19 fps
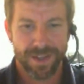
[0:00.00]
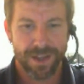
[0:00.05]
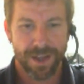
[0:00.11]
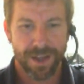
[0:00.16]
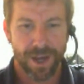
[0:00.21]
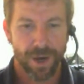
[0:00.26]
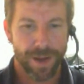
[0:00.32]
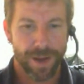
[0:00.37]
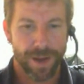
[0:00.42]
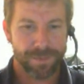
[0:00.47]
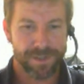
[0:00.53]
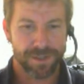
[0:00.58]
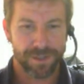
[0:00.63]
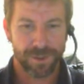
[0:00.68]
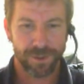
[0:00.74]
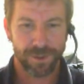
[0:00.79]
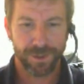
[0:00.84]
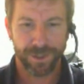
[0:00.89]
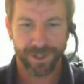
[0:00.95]
Oh,
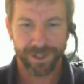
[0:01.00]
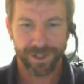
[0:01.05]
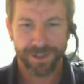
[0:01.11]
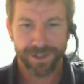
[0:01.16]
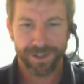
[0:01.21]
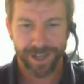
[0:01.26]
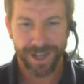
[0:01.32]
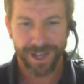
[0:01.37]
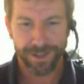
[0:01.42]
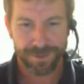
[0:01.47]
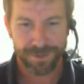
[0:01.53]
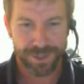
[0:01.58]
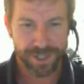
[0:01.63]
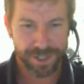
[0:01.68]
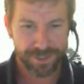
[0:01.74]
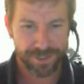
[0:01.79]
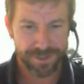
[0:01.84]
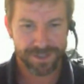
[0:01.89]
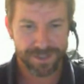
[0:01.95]
absolutely. Yeah,
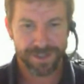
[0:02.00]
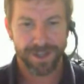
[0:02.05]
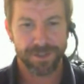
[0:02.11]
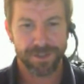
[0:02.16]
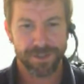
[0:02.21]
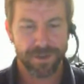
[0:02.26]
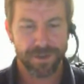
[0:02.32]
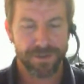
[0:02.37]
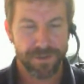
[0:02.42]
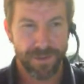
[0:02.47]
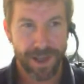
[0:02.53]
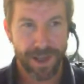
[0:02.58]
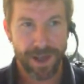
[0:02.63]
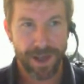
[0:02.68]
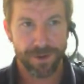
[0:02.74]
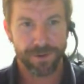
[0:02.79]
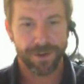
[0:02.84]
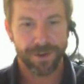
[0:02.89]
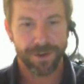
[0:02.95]
she's uh, she's
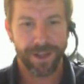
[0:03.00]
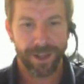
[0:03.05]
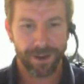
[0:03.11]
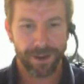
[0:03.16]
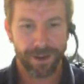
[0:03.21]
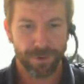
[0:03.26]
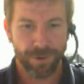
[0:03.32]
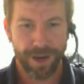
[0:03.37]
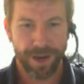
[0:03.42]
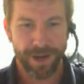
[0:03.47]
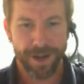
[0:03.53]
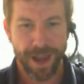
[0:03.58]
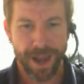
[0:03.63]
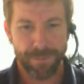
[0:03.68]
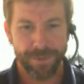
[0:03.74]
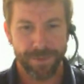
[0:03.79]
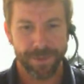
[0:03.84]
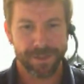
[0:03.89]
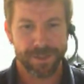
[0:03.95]
found a great
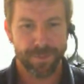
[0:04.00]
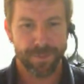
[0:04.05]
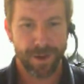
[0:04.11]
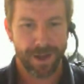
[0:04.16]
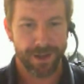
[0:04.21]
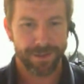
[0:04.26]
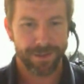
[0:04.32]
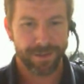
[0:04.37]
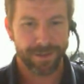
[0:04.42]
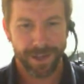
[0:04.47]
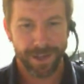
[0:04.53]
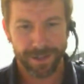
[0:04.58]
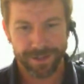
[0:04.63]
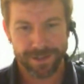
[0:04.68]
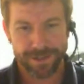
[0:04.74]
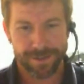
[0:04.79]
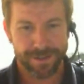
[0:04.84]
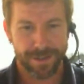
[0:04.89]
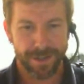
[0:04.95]
napping spot
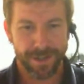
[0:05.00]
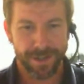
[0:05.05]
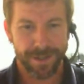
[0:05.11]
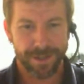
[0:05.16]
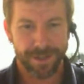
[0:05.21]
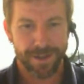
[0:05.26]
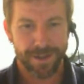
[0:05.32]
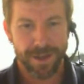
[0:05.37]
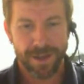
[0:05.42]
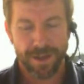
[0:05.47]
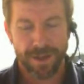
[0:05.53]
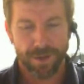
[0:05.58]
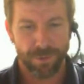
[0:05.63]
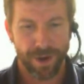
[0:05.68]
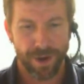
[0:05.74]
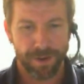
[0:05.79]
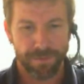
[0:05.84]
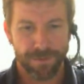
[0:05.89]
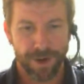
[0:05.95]
that's uh,
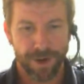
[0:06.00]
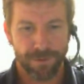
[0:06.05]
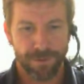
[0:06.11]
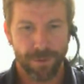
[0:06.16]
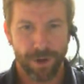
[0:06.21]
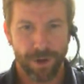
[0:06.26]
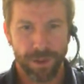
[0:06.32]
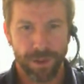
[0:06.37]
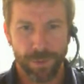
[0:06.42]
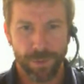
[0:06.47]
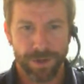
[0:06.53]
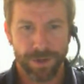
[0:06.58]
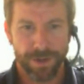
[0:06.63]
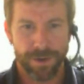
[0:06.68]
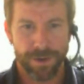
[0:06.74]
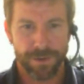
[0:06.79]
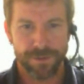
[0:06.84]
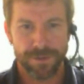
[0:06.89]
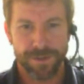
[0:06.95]
right in front of one of the
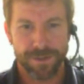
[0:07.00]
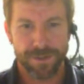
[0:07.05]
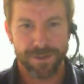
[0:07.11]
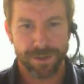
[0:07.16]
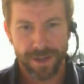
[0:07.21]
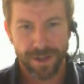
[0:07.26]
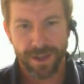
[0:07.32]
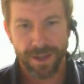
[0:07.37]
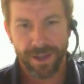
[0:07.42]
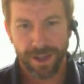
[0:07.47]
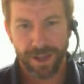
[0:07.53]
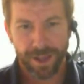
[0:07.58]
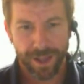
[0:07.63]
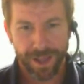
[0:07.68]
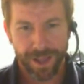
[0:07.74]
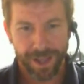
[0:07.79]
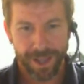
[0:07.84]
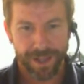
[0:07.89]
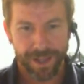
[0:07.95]
windows,
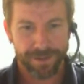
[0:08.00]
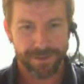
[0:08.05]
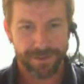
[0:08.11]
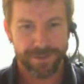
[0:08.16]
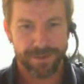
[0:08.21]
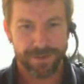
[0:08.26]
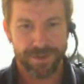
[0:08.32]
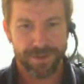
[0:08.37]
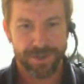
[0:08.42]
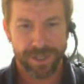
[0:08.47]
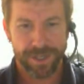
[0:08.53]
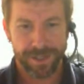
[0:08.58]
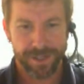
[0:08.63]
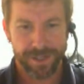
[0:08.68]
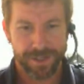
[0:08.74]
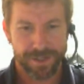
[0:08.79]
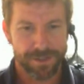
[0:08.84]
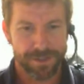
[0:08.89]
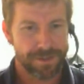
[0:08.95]
and she
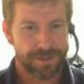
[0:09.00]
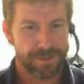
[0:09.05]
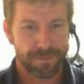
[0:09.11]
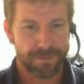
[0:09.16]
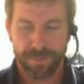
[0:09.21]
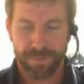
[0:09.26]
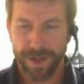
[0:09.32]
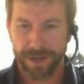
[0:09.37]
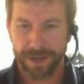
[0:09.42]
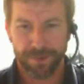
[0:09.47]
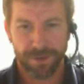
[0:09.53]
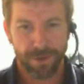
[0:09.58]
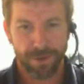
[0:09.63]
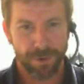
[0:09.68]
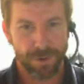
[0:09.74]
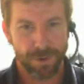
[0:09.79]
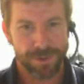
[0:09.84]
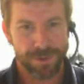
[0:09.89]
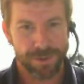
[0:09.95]
is back to her
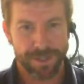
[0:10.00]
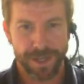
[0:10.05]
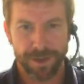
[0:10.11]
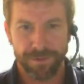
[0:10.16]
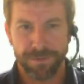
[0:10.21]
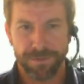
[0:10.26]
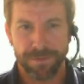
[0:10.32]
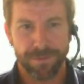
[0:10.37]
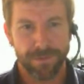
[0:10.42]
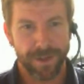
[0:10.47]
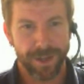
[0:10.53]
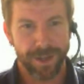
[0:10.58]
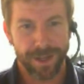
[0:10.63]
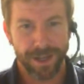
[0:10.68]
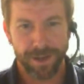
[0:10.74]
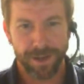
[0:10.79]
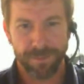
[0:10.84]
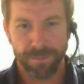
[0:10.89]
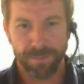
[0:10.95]
old self,
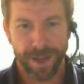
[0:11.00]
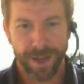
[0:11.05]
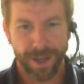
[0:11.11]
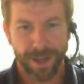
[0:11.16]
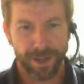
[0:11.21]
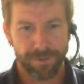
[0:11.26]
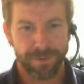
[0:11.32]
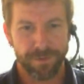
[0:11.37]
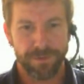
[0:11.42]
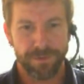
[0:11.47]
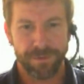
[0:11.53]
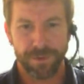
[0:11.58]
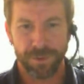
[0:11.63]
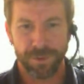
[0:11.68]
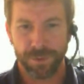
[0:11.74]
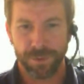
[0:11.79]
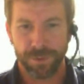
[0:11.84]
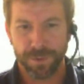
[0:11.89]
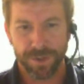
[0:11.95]
uh, begging for
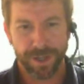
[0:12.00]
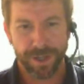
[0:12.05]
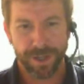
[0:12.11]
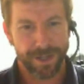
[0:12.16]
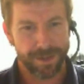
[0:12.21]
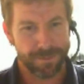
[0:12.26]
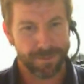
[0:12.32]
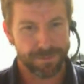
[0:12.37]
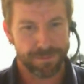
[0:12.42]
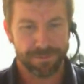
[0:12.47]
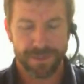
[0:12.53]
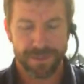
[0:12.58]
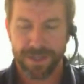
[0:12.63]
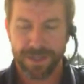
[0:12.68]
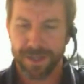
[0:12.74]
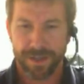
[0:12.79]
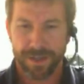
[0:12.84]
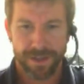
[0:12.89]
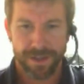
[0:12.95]
food, uh,
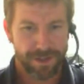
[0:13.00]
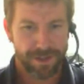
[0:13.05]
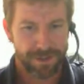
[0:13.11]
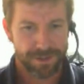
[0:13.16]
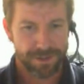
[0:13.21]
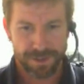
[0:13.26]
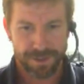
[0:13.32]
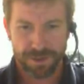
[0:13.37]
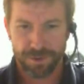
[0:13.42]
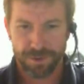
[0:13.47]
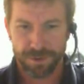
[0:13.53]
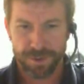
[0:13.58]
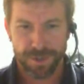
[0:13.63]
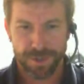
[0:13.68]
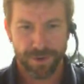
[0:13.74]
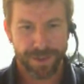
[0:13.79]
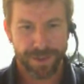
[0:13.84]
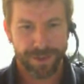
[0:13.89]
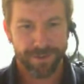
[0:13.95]
just cruising
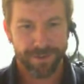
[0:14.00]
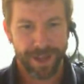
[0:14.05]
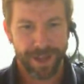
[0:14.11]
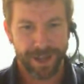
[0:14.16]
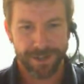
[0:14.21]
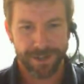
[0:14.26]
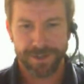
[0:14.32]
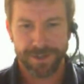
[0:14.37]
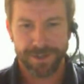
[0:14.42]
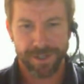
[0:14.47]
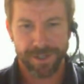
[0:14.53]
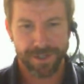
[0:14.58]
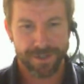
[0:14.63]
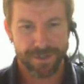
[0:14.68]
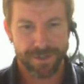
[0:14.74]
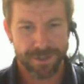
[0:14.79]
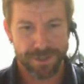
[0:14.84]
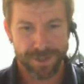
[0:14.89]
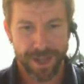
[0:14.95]
around the tank. She's
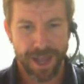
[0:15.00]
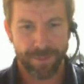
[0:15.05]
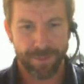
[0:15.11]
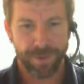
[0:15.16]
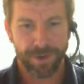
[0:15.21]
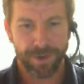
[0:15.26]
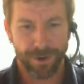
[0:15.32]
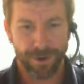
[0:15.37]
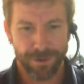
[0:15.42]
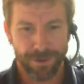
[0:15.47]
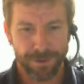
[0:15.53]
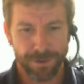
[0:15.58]
she's a happy girl.